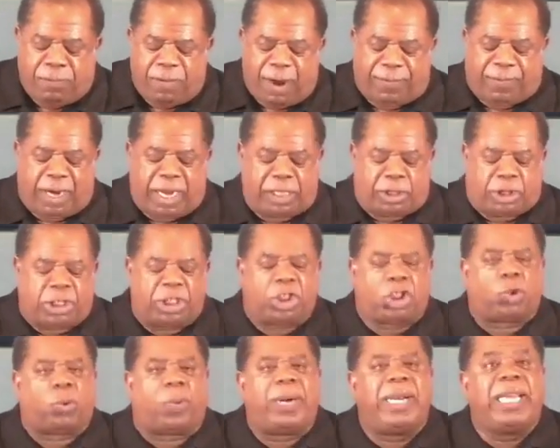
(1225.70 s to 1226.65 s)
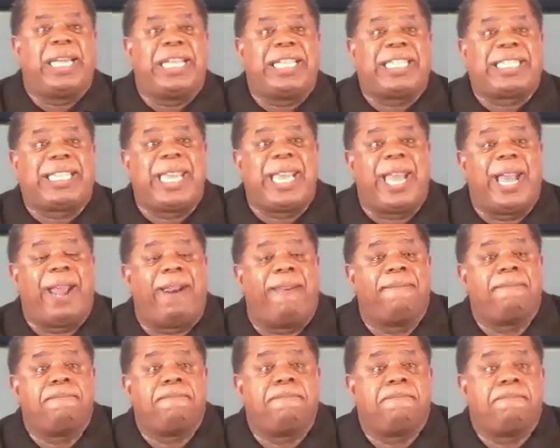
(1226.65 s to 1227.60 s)
Revelation 20 and
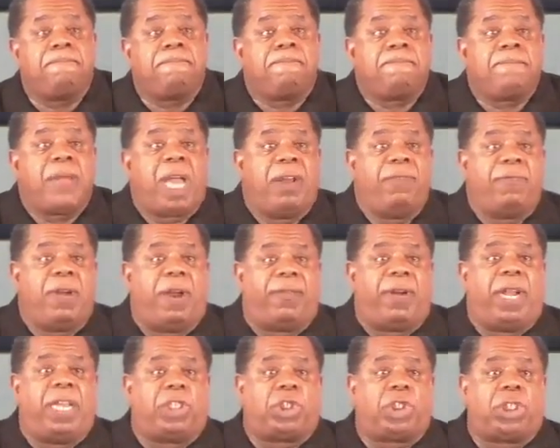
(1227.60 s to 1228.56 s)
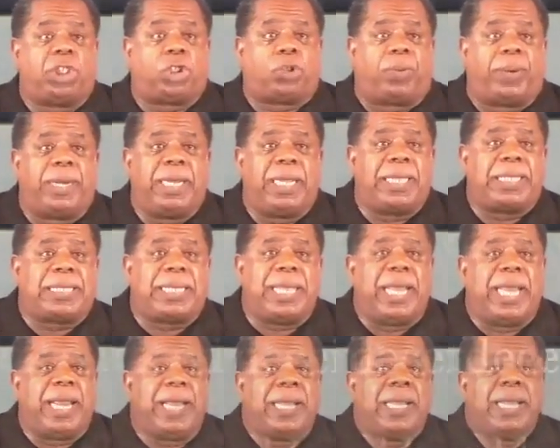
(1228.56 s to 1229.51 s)
10 and Revelation 20 and
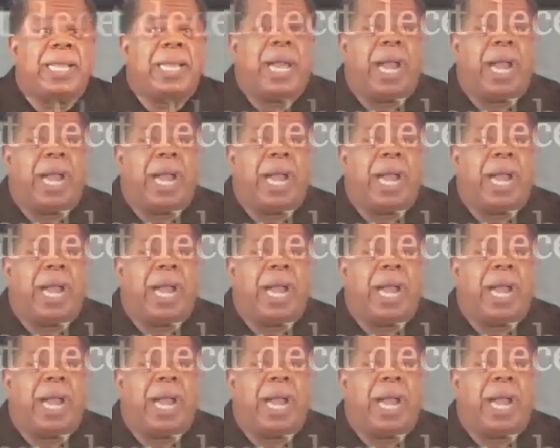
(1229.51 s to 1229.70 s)
10,